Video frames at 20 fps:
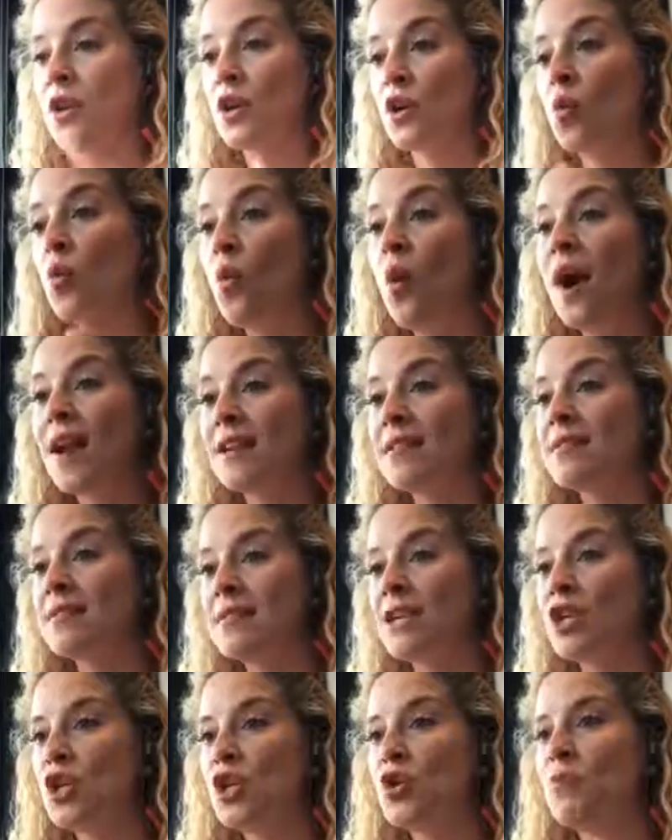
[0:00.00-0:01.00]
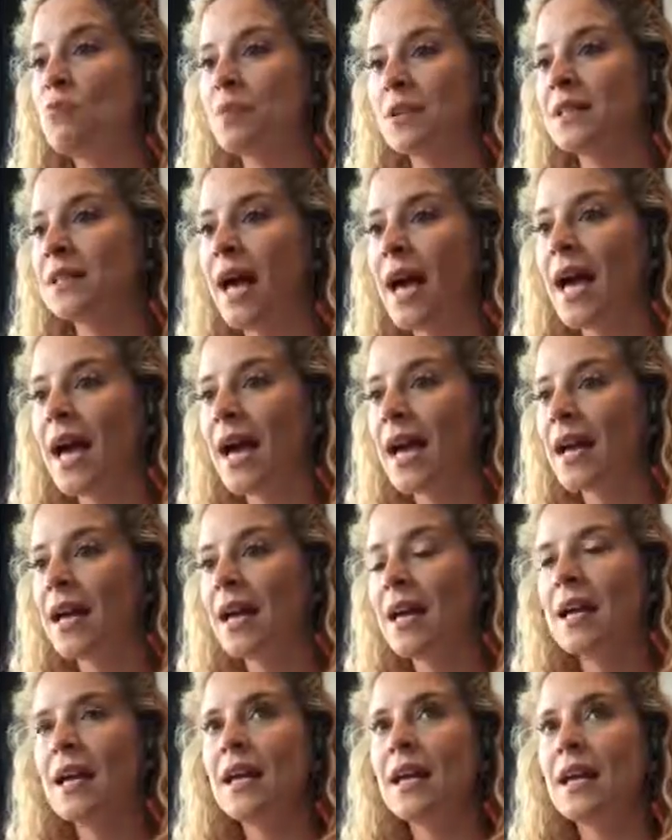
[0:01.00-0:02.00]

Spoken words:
They're going to want to see you play